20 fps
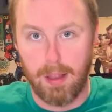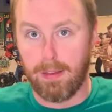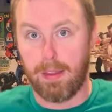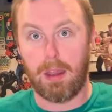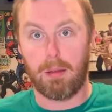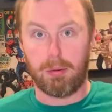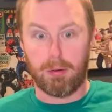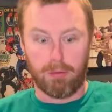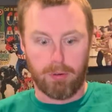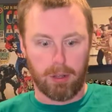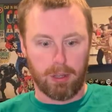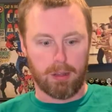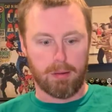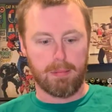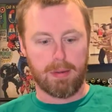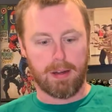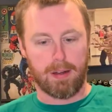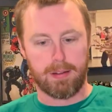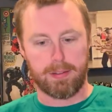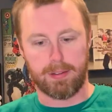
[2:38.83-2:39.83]
That'll be really
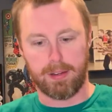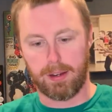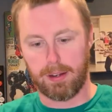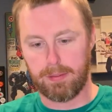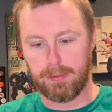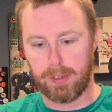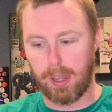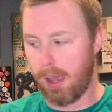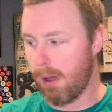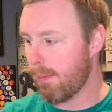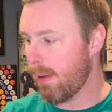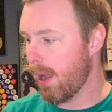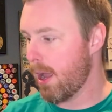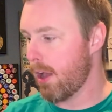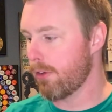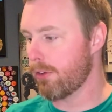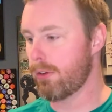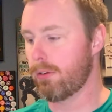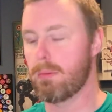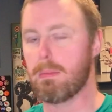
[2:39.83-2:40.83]
embarrassing. I
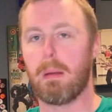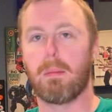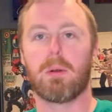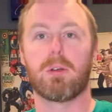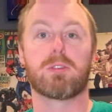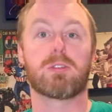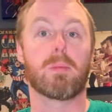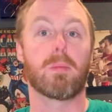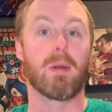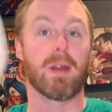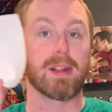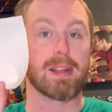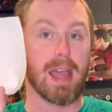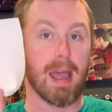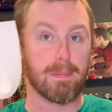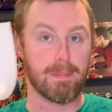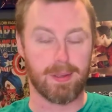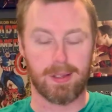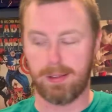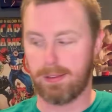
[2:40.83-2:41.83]
also remembered to bring
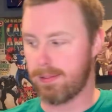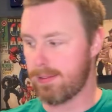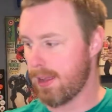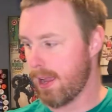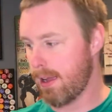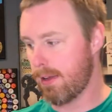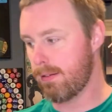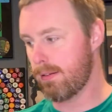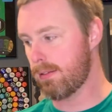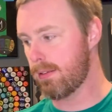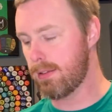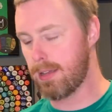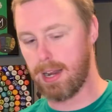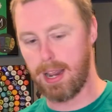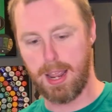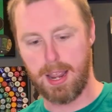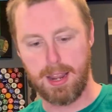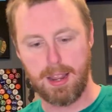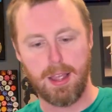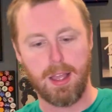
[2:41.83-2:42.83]
napkins down
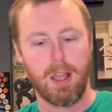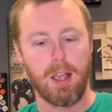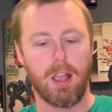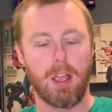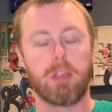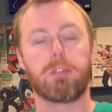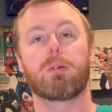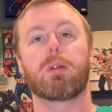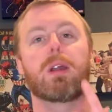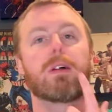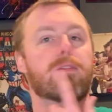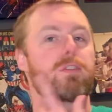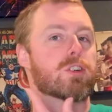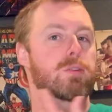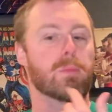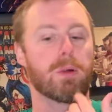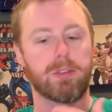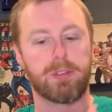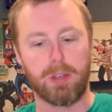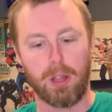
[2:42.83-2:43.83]
today, so I don't have
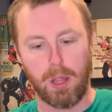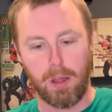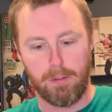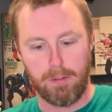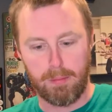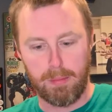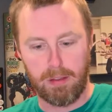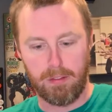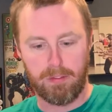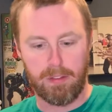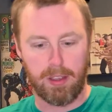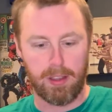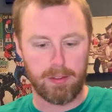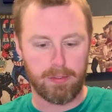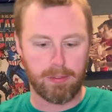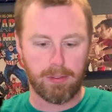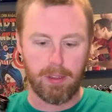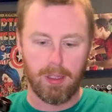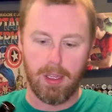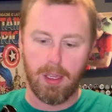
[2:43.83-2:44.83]
schmutz all over my
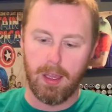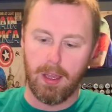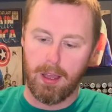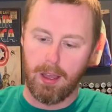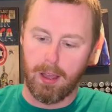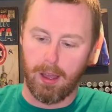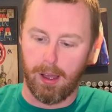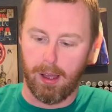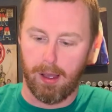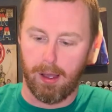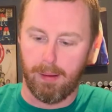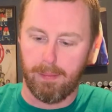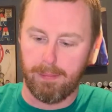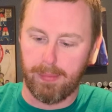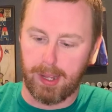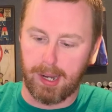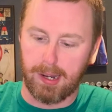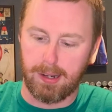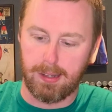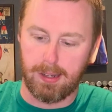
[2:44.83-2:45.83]
face,
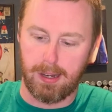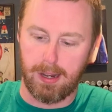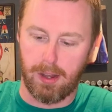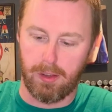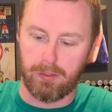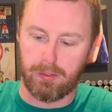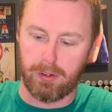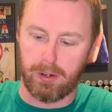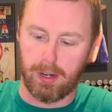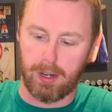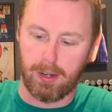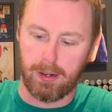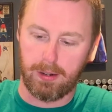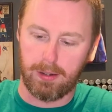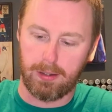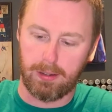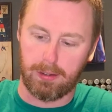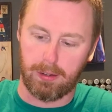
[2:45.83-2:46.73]
like I did yesterday.